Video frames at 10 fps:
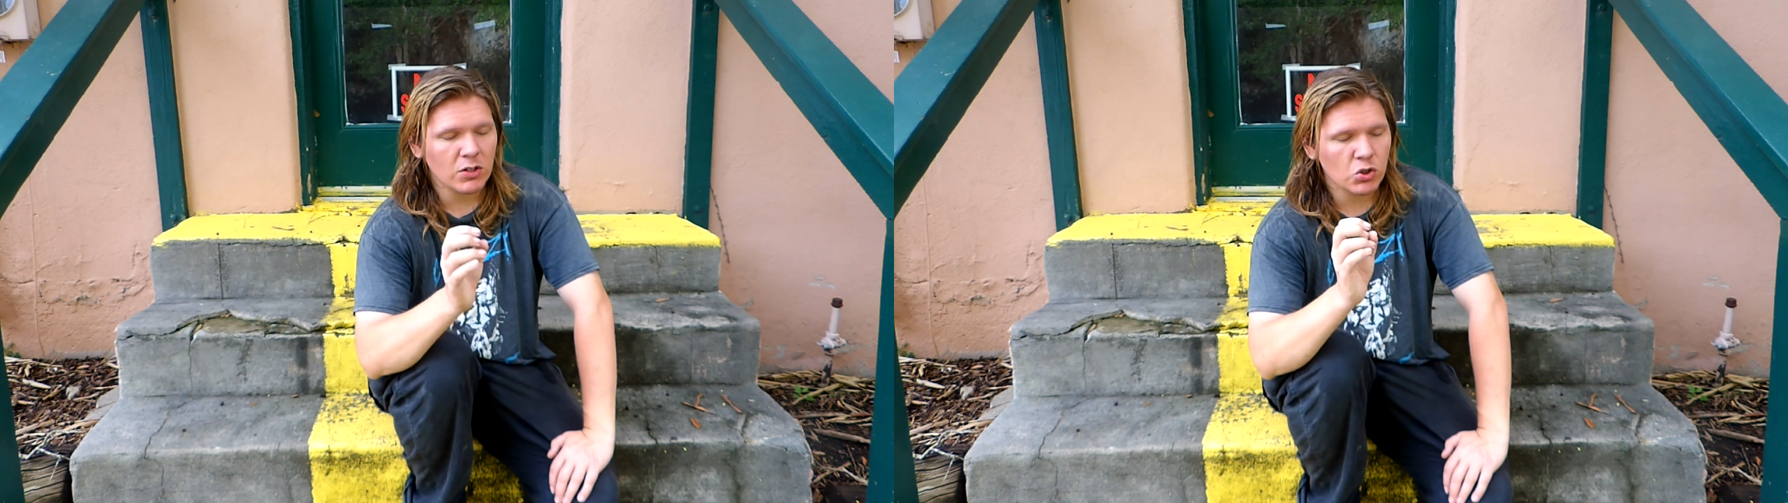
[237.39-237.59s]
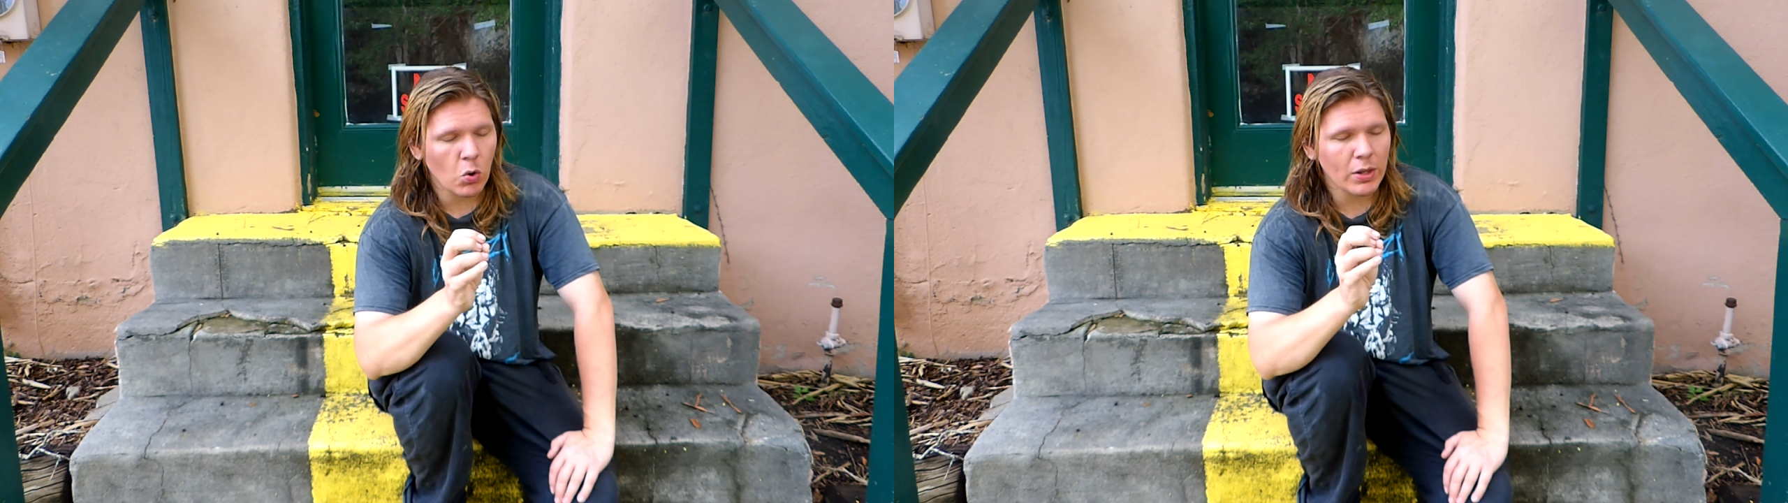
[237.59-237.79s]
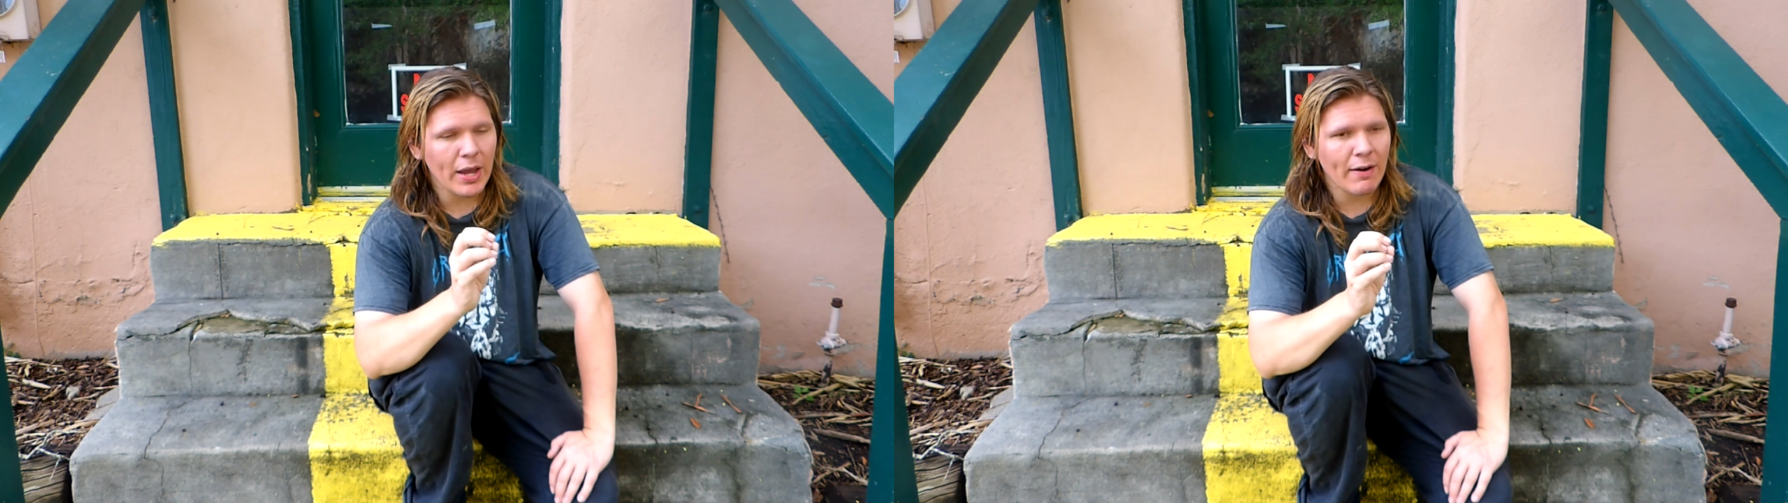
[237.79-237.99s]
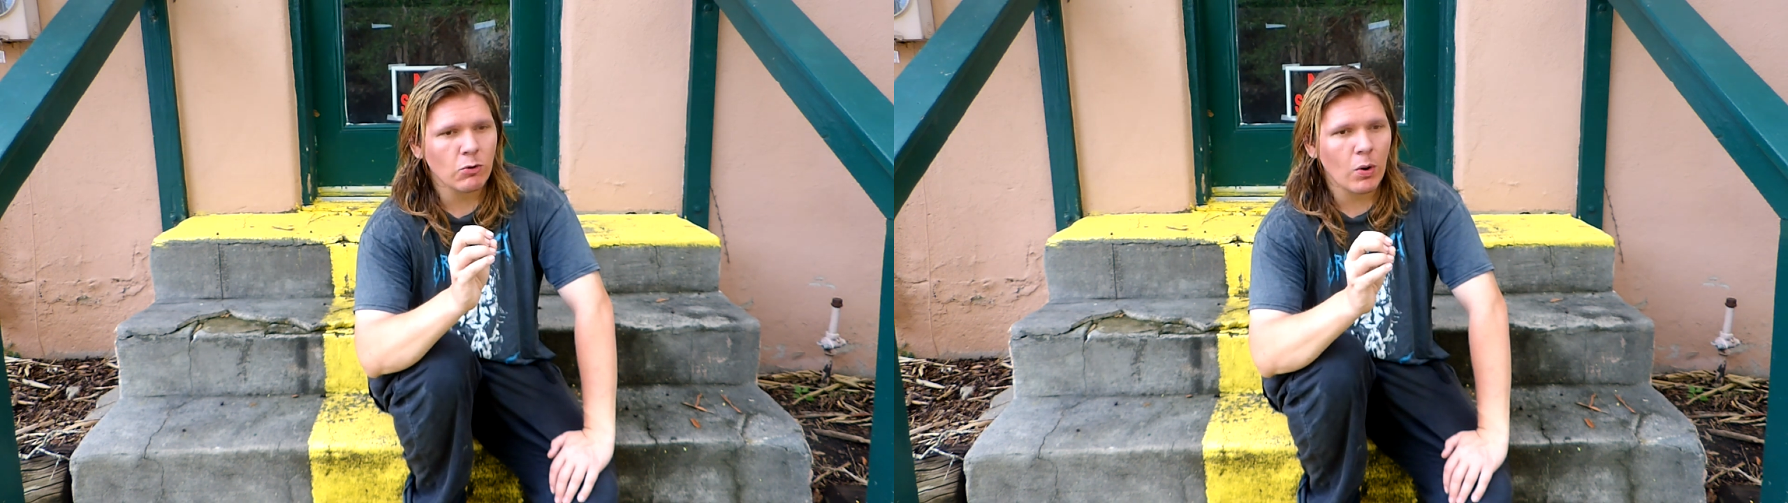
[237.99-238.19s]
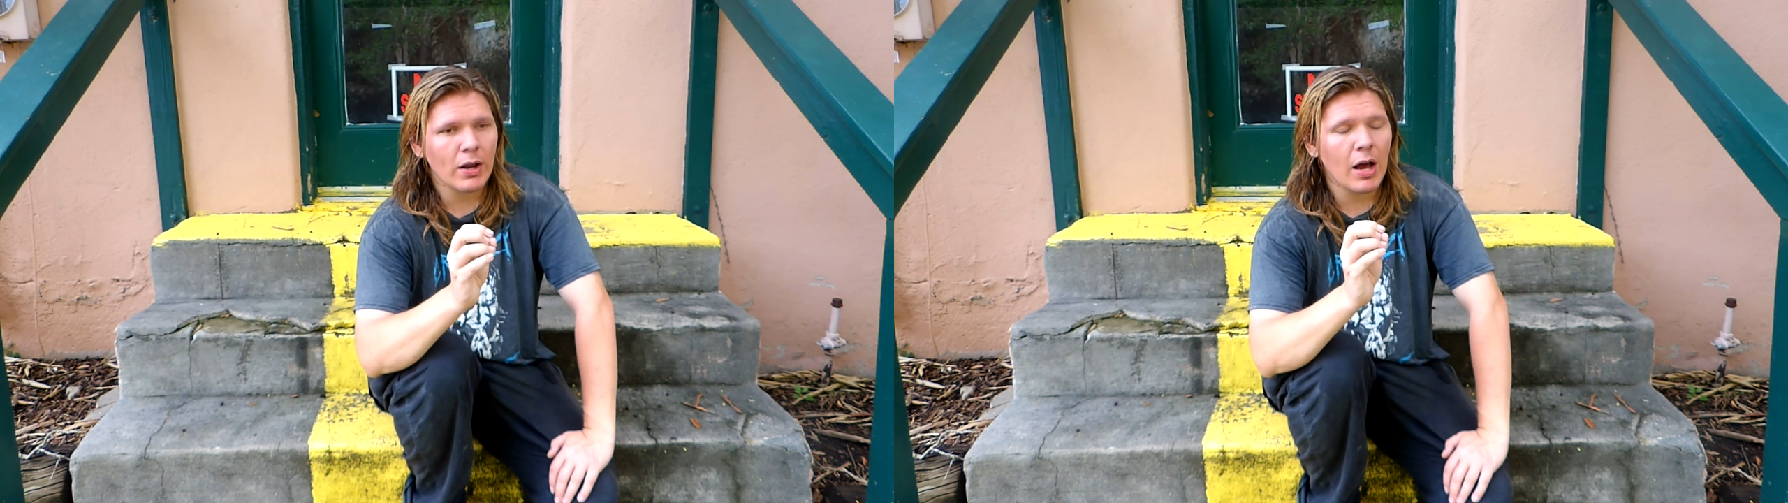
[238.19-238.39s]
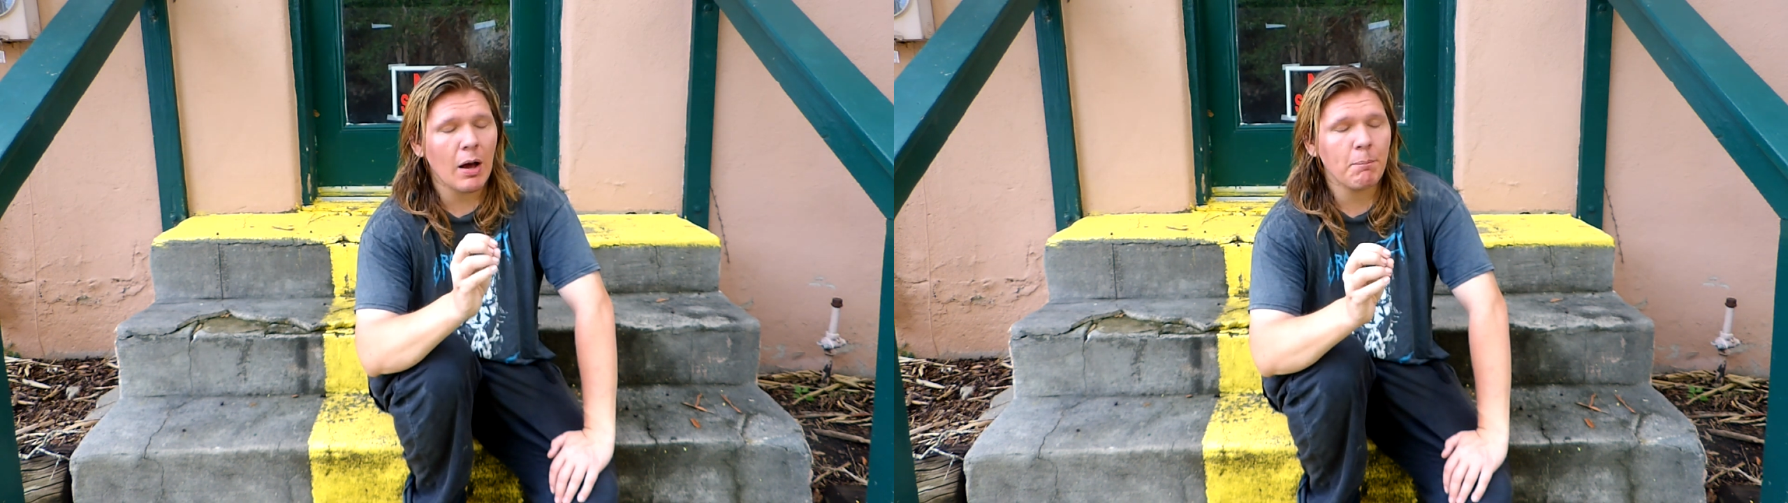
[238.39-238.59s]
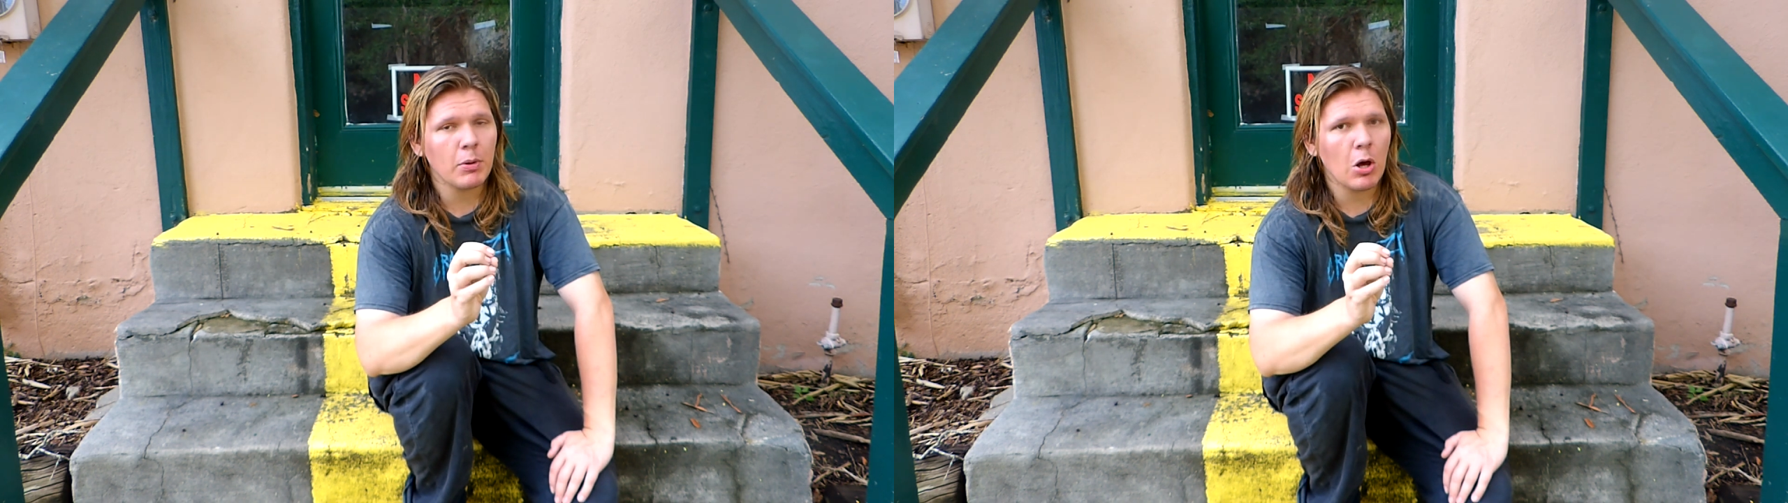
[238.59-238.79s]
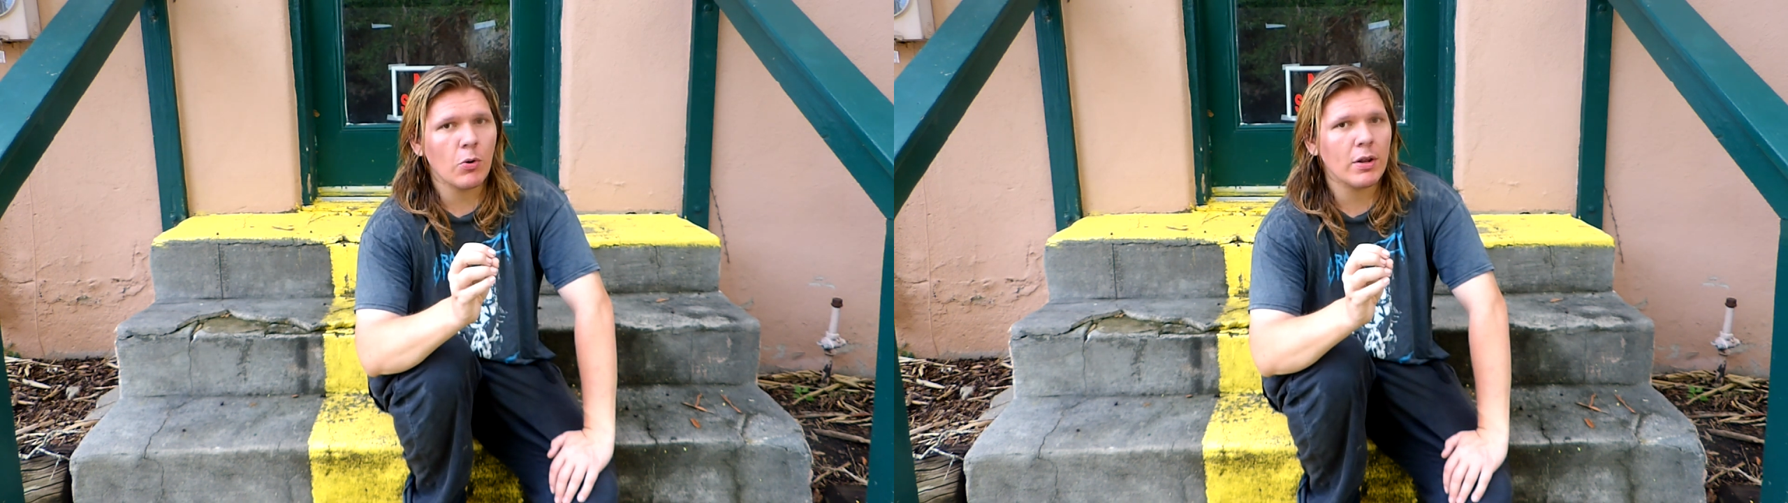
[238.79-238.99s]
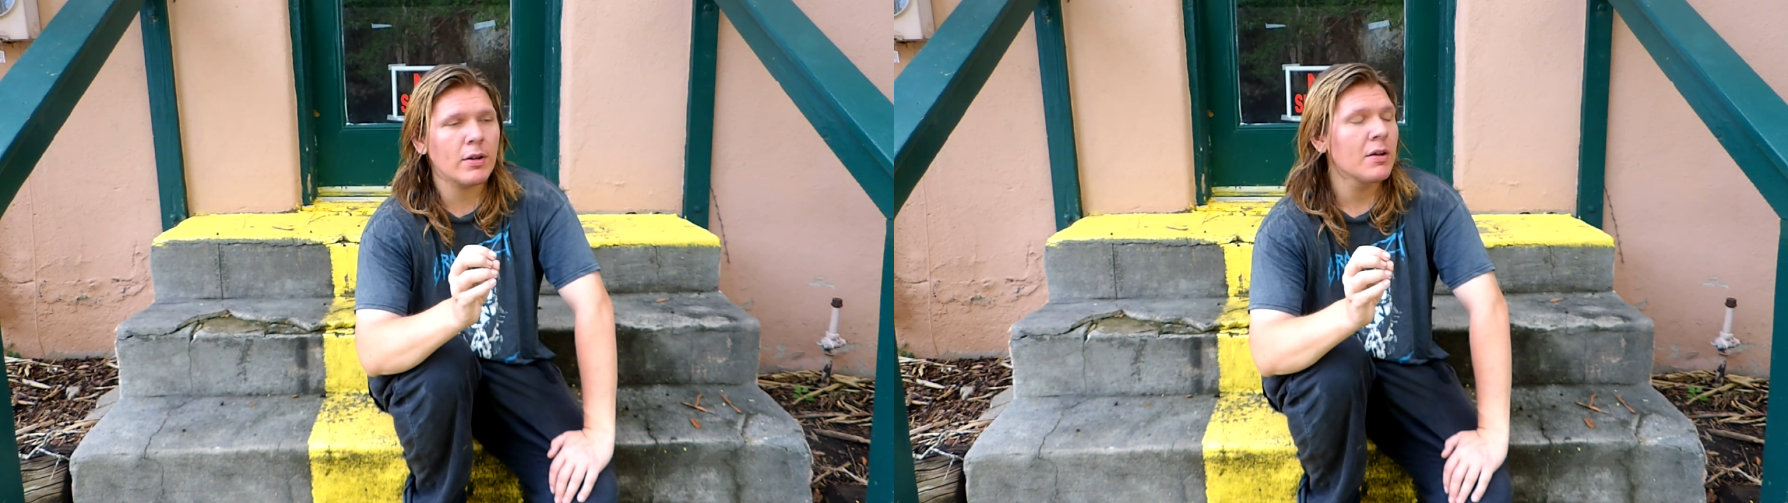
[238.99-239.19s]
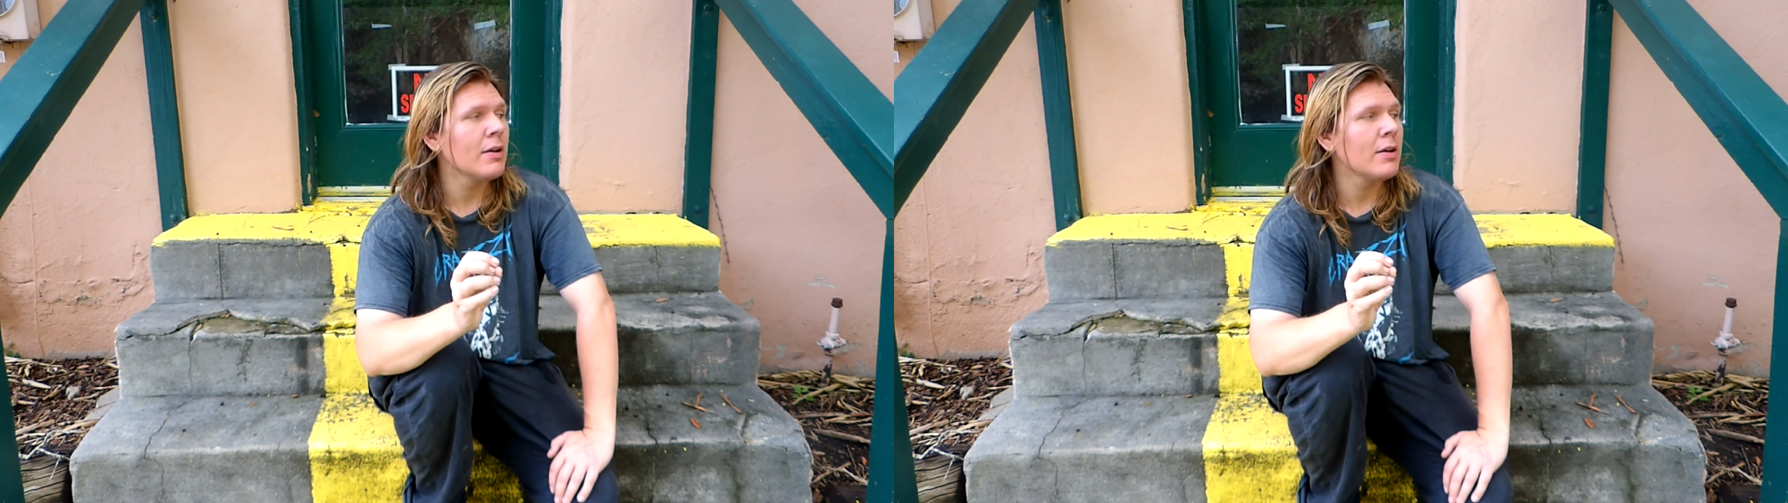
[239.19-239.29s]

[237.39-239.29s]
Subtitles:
shortly after I uploaded